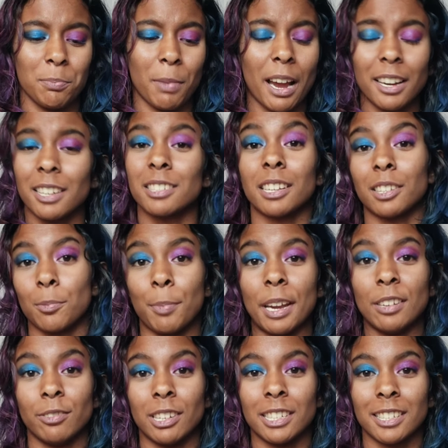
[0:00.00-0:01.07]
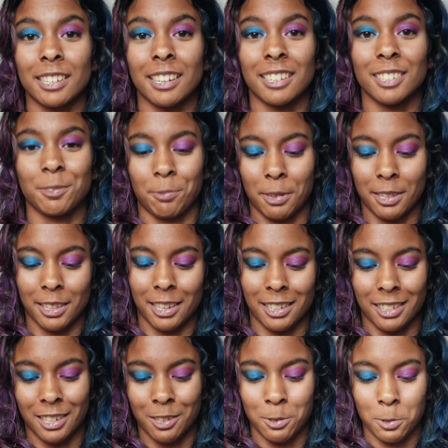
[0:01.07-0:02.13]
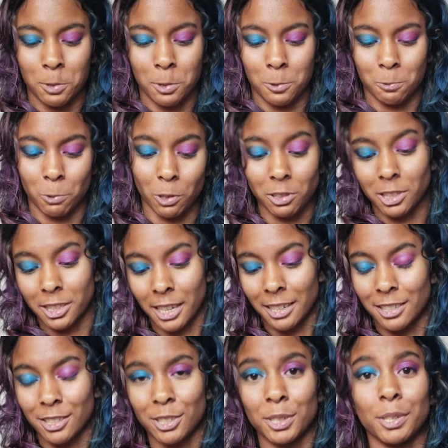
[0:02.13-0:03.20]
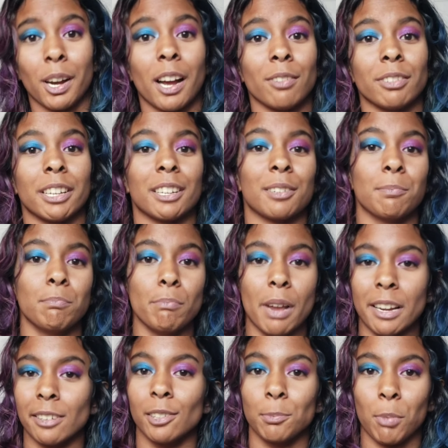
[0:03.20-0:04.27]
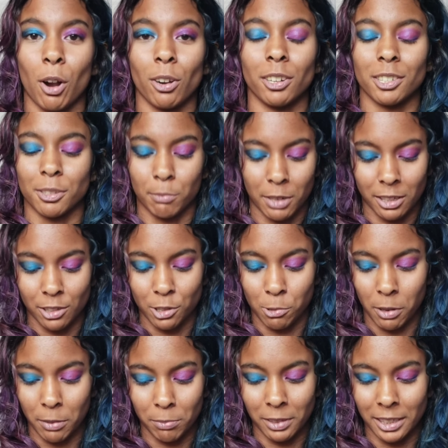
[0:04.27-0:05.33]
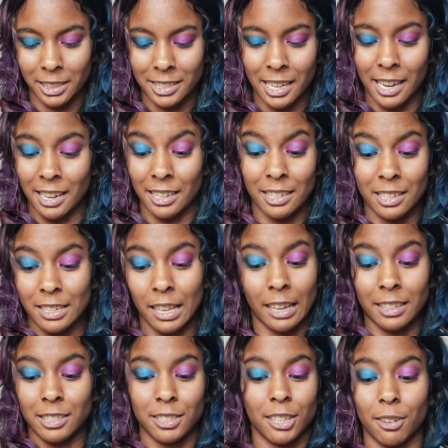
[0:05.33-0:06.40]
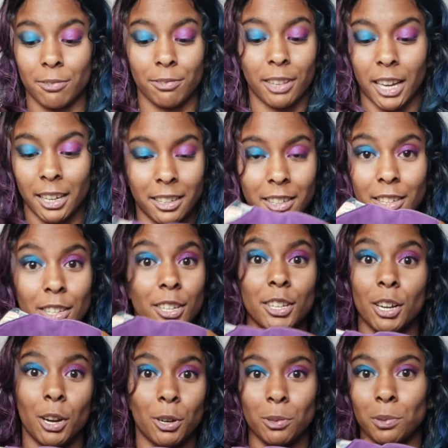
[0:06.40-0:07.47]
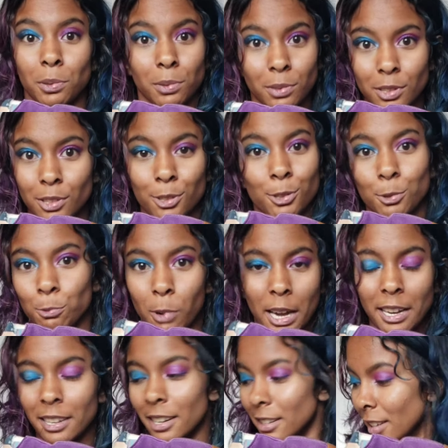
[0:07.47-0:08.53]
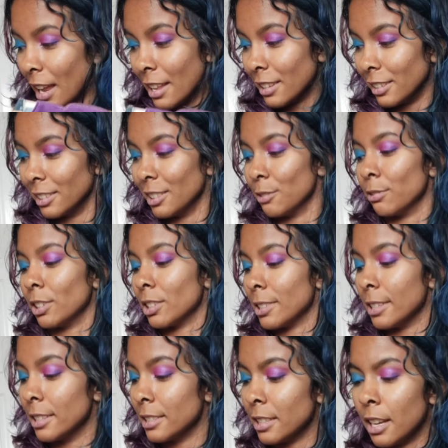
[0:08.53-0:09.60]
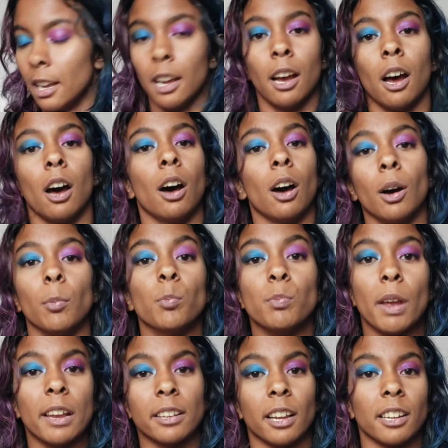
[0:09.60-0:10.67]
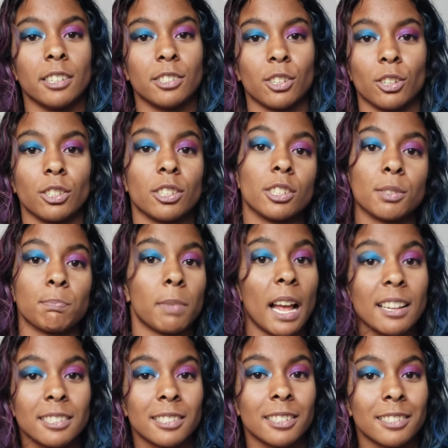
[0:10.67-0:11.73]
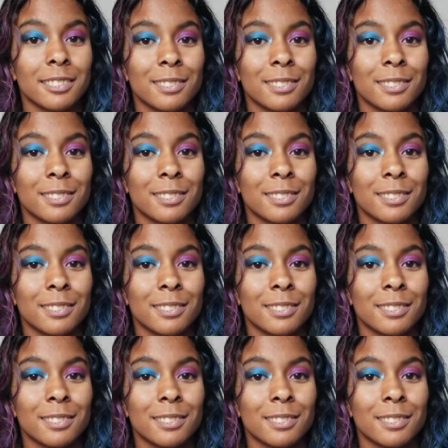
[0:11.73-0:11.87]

I guess like the main reason is with like roller skates, you have like metal parts, metal equipment, and like stuff like, you know, suede and leather versus inlines are just plastic.